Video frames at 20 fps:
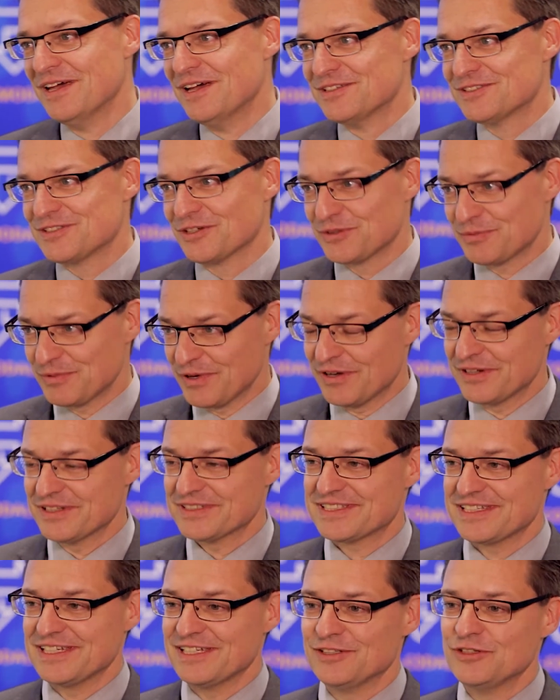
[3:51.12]
So to be
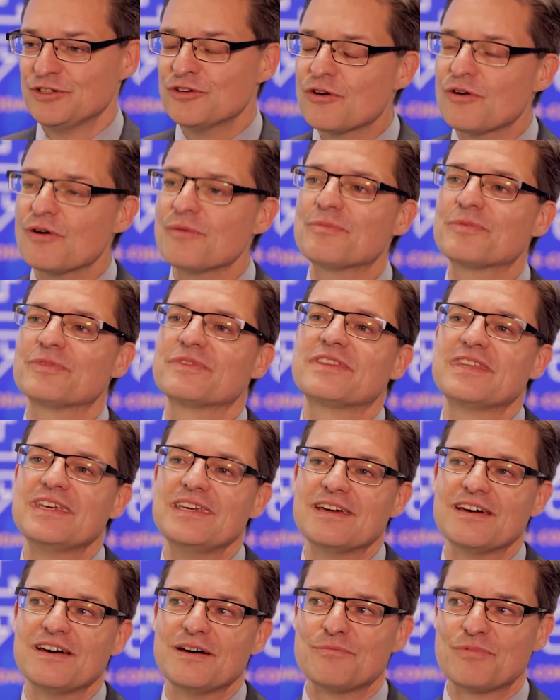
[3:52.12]
honest, in Europe,
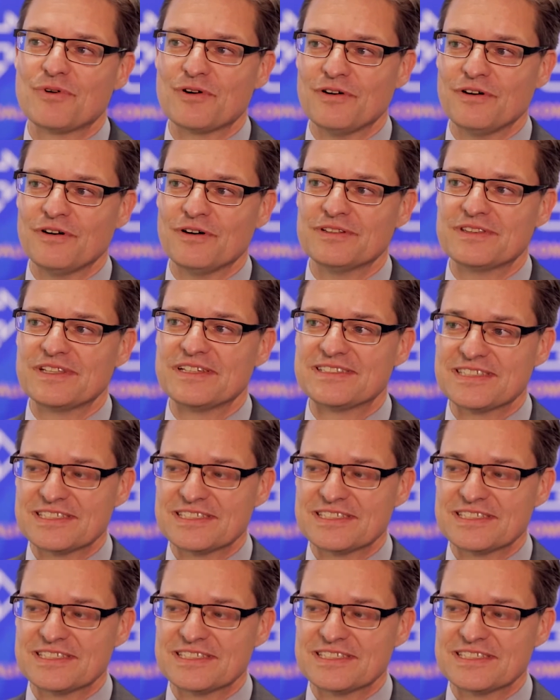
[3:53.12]
the